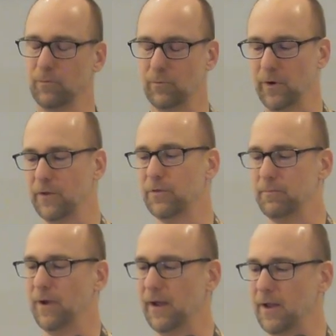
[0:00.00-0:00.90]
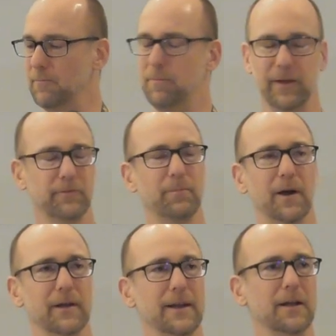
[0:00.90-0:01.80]
with my best
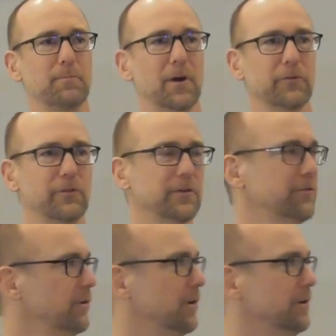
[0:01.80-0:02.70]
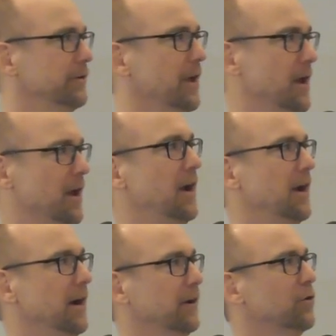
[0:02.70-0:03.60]
bud, Nick Baldridge, called
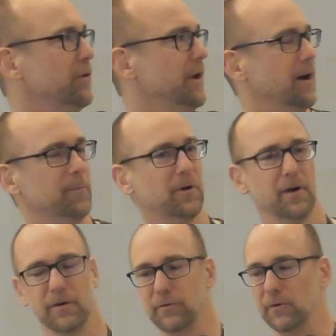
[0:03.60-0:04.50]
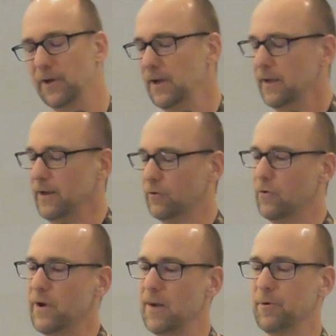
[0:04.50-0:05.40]
uh, Coin Op Carnival. Now,
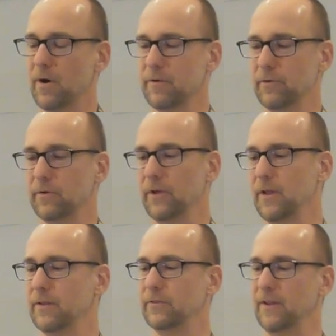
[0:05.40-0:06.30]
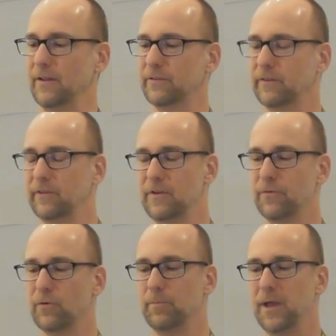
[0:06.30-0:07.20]
Coin Op Carnival is a
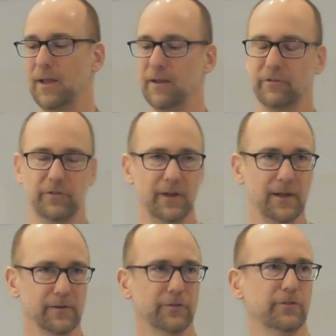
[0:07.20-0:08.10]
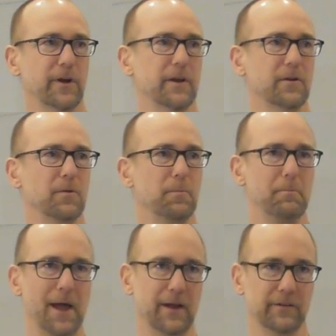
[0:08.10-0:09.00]
64 page illustrated
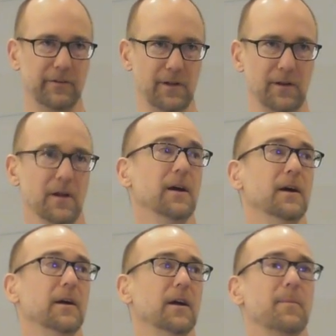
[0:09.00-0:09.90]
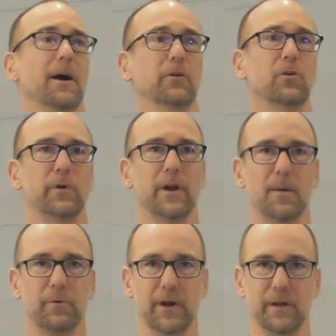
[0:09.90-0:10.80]
magazine about coin
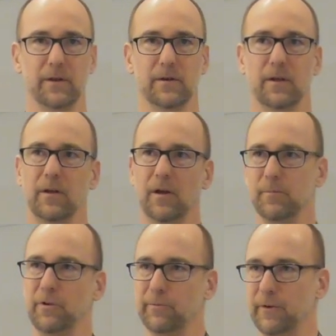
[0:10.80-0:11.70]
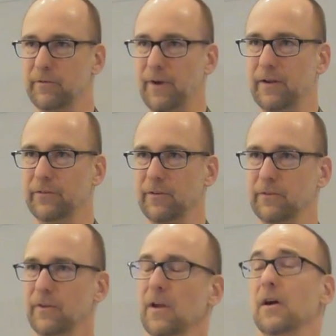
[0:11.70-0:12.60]
operated amusement
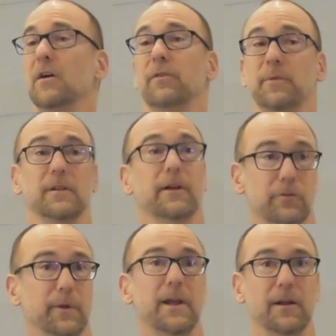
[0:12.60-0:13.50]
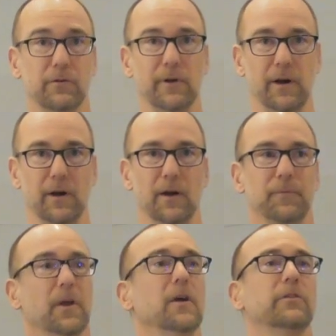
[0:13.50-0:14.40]
devices from the electromechanical era.
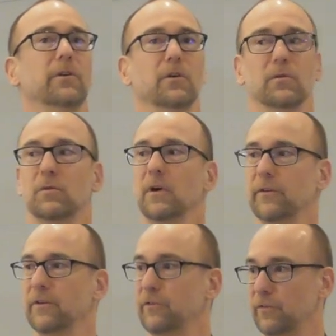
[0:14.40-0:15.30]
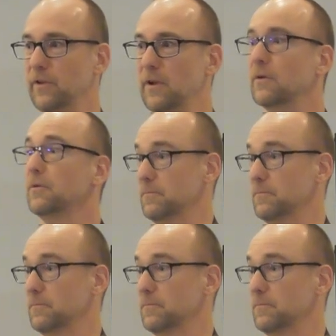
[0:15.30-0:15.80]
So, essentially,